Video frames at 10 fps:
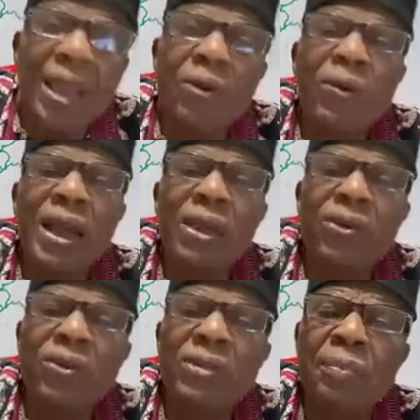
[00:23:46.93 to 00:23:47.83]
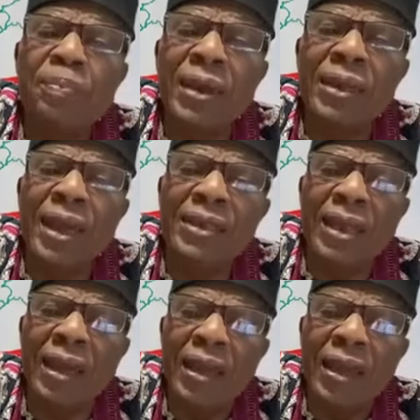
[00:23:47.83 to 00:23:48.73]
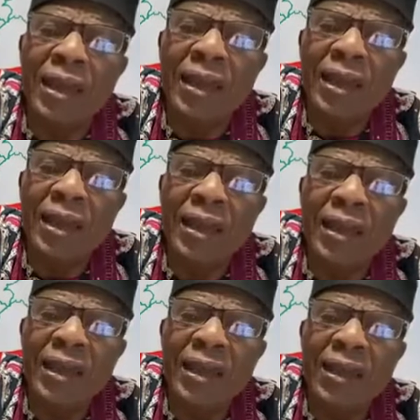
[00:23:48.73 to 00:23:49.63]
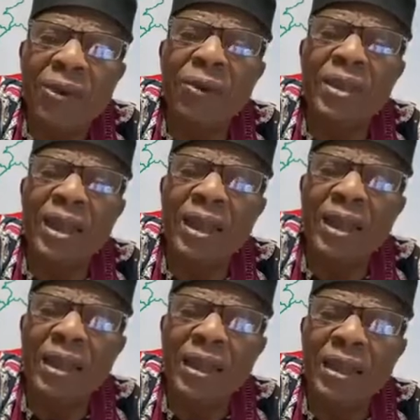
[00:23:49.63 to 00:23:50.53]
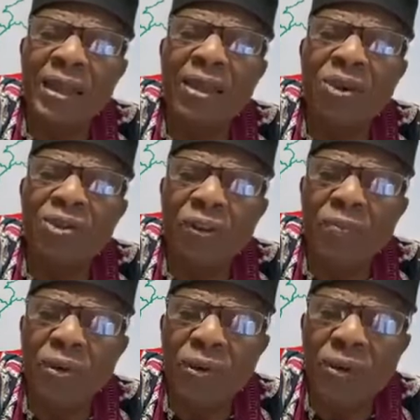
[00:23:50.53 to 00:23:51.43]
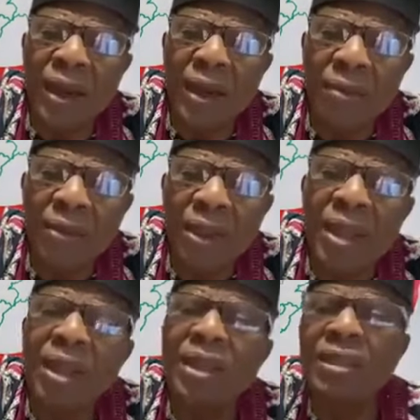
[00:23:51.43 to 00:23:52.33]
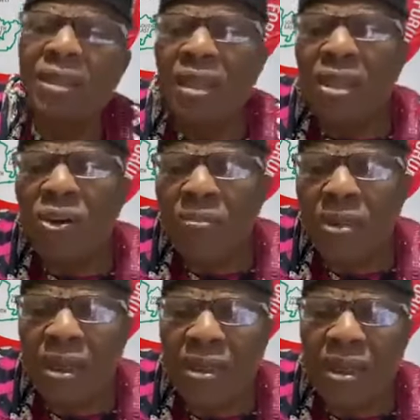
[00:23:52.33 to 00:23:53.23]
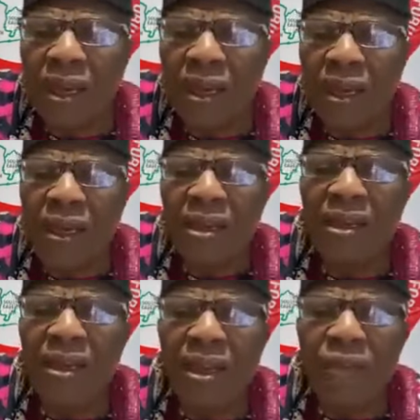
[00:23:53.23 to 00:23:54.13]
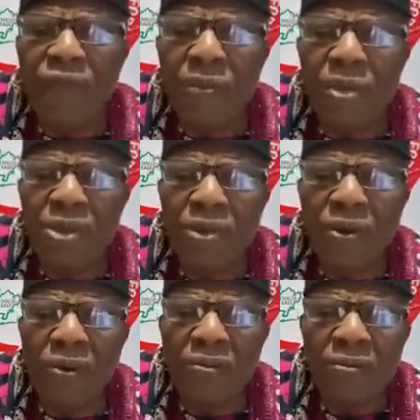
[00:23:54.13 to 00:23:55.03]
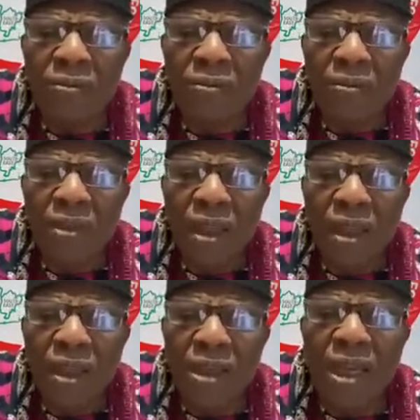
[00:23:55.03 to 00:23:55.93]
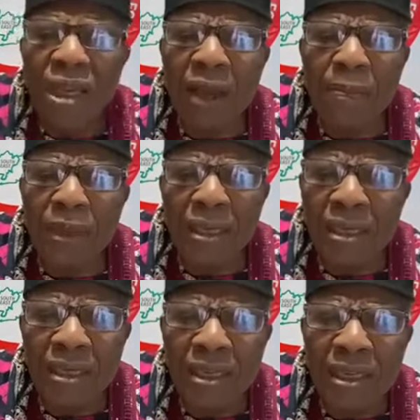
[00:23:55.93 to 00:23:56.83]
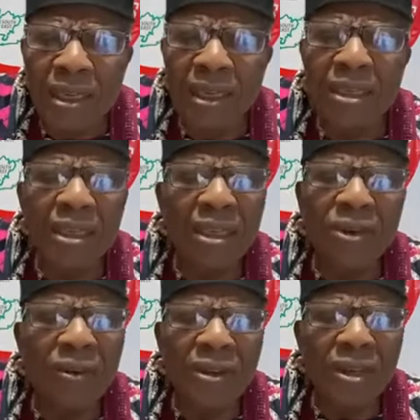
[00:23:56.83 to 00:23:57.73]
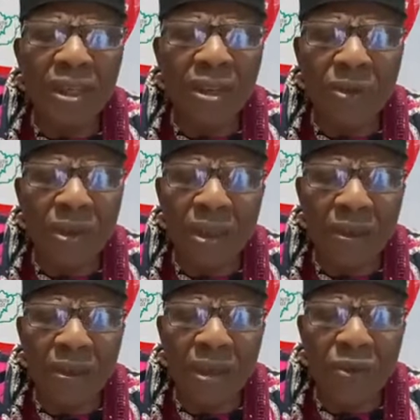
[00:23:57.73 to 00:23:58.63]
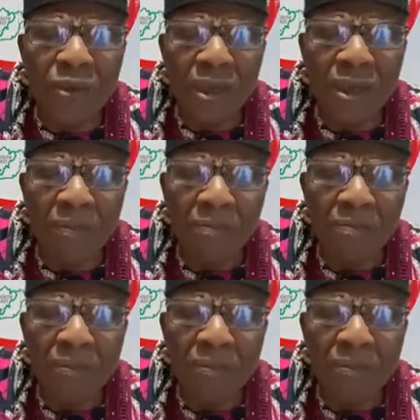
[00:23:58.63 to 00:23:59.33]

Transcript: well-known sympathizer with the cause of Boko Haram, is still your minister. The information database is with him.